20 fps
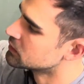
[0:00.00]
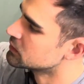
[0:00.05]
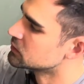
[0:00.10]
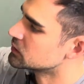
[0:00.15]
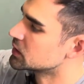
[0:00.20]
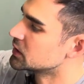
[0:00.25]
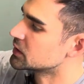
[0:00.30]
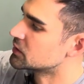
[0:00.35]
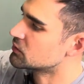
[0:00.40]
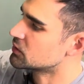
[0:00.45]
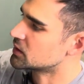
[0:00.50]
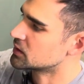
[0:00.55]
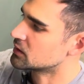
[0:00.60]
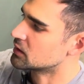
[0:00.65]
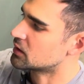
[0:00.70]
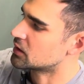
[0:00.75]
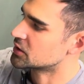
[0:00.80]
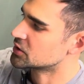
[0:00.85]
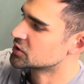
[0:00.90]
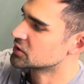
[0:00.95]
really quite
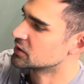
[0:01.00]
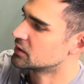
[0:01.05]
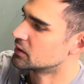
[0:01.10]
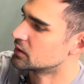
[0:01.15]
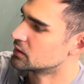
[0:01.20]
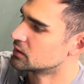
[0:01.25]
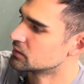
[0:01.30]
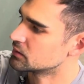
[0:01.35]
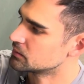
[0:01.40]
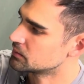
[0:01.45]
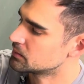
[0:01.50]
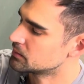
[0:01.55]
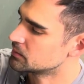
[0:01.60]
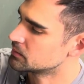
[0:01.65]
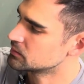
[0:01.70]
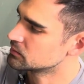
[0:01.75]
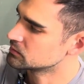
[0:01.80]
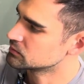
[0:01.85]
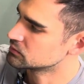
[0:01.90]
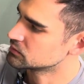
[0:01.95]
large
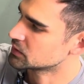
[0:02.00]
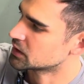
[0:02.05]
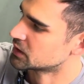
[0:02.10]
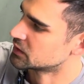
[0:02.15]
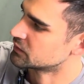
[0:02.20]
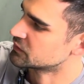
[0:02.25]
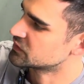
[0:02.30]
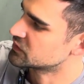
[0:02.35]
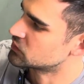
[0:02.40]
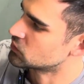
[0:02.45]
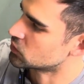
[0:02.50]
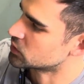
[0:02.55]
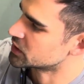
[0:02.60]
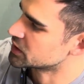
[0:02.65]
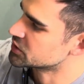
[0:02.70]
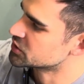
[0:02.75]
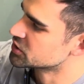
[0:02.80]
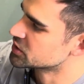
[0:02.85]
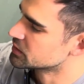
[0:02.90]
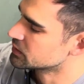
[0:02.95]
kind of
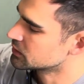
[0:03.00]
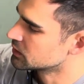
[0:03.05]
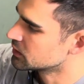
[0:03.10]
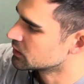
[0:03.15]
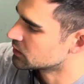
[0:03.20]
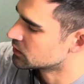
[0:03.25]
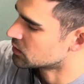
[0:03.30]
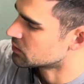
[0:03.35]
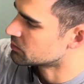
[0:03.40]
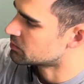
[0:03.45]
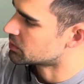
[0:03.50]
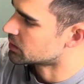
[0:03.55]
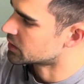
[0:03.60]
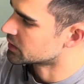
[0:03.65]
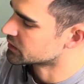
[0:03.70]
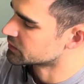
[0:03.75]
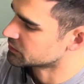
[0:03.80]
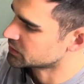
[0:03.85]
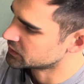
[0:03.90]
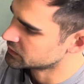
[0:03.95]
storage
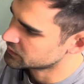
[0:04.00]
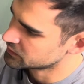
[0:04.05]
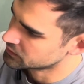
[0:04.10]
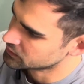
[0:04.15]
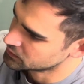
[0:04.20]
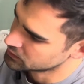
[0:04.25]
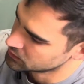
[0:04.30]
compartment,